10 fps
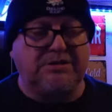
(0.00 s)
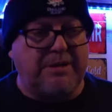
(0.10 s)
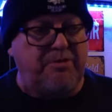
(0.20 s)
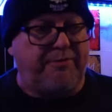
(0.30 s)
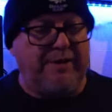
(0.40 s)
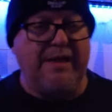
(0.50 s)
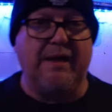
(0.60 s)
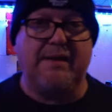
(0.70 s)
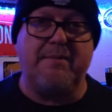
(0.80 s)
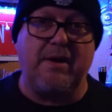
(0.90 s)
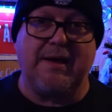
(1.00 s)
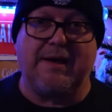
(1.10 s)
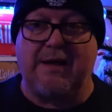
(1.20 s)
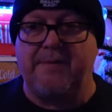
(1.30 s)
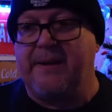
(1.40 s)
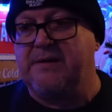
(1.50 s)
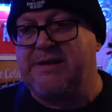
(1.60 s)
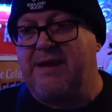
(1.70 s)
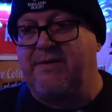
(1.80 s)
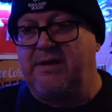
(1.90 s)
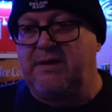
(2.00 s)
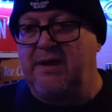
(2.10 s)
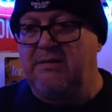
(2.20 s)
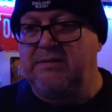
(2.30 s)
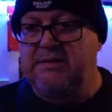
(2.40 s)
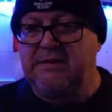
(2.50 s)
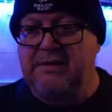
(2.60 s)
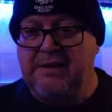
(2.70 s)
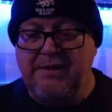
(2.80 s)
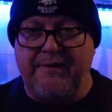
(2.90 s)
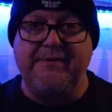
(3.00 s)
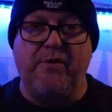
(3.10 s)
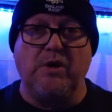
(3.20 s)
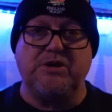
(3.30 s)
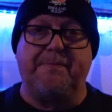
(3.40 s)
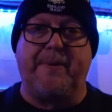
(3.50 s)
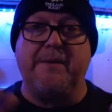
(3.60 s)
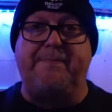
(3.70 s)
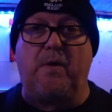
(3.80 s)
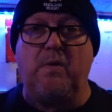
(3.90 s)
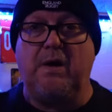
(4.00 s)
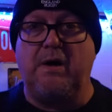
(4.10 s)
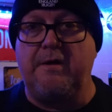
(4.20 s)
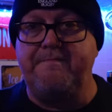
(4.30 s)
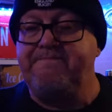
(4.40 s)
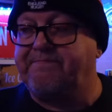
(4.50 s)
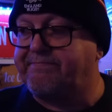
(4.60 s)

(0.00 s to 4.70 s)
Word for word: Some are affiliated. I might get a couple of pence out of it, you know. Thank you for watching, people. Um,